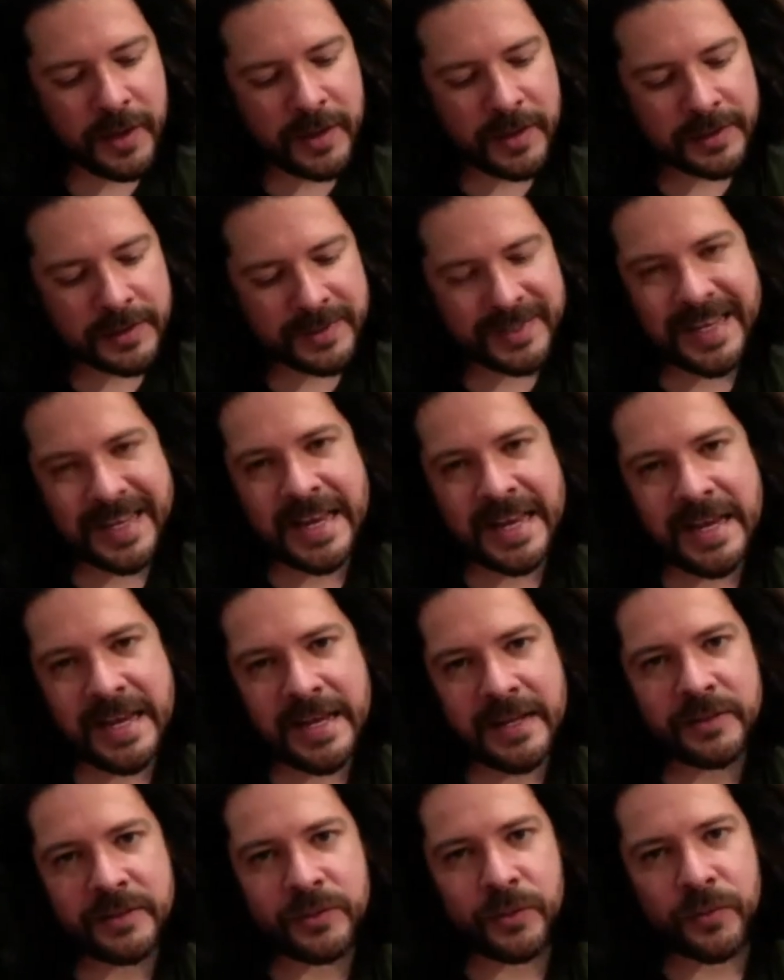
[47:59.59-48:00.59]

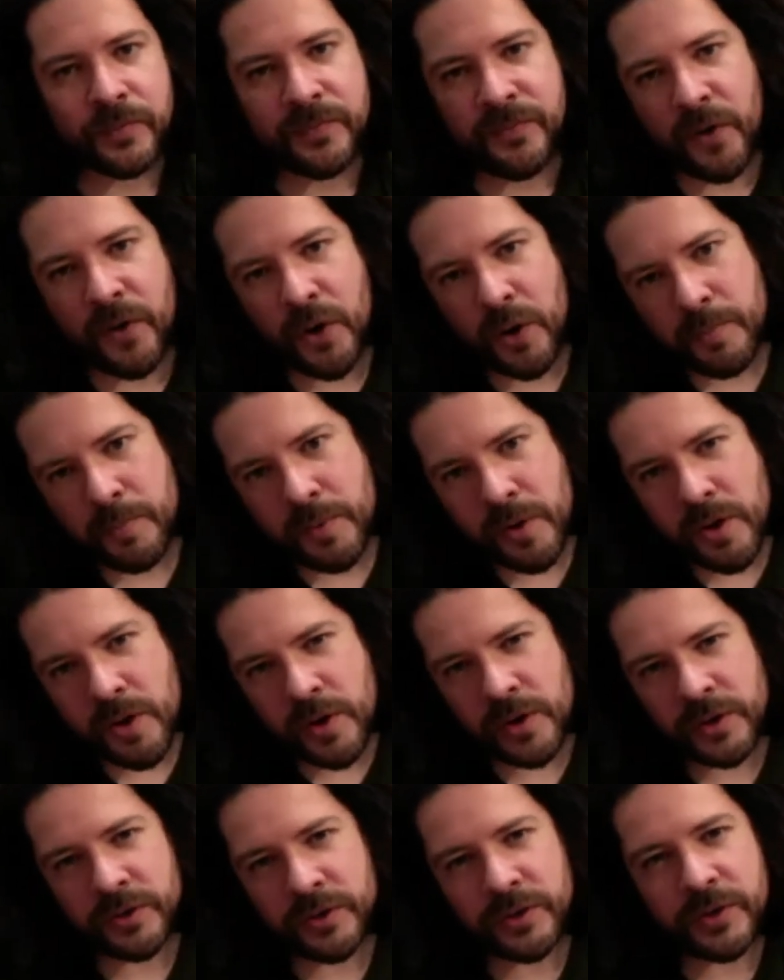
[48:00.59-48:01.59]
scenes or photo
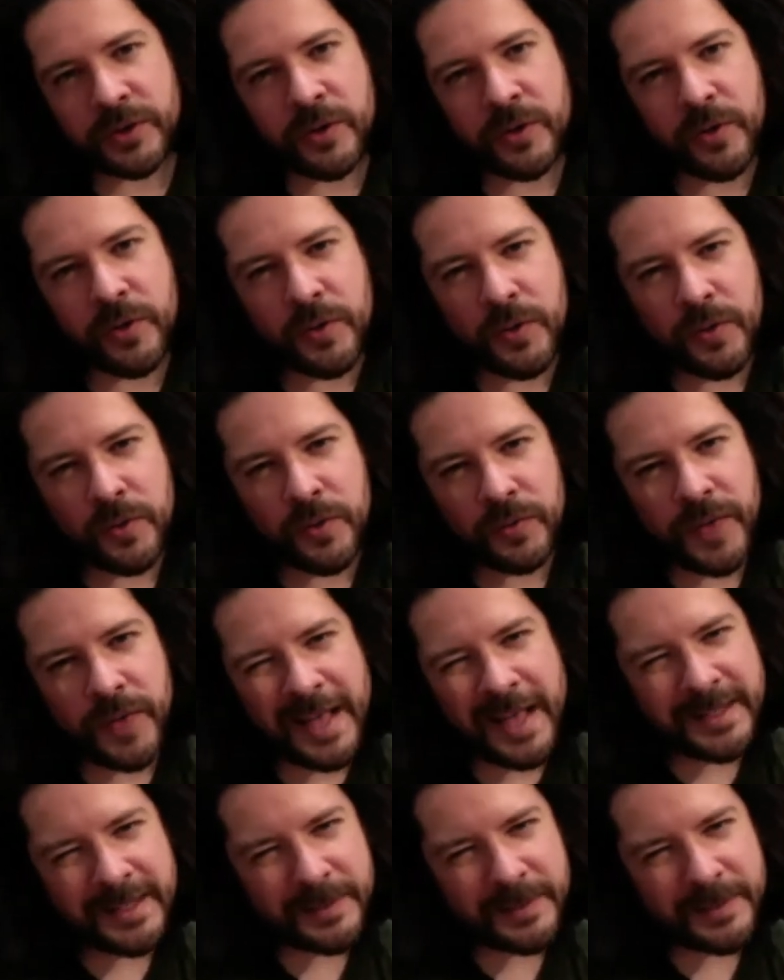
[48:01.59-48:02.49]
books, you know, that's